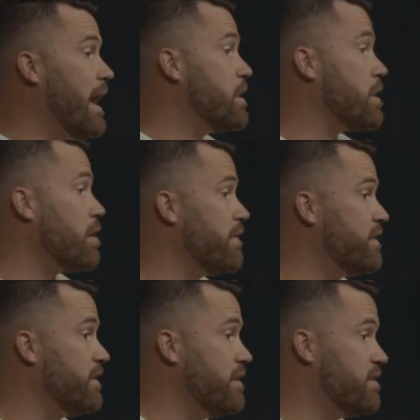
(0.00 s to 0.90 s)
night
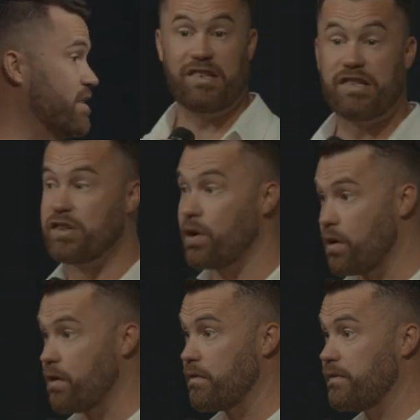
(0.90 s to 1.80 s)
services to
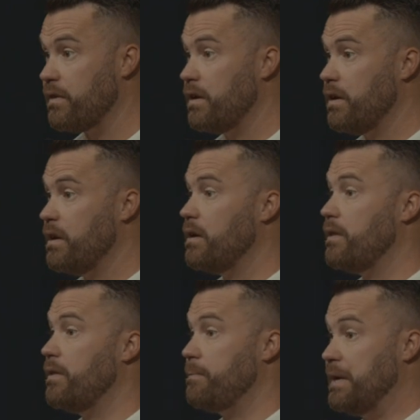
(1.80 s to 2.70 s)
serve the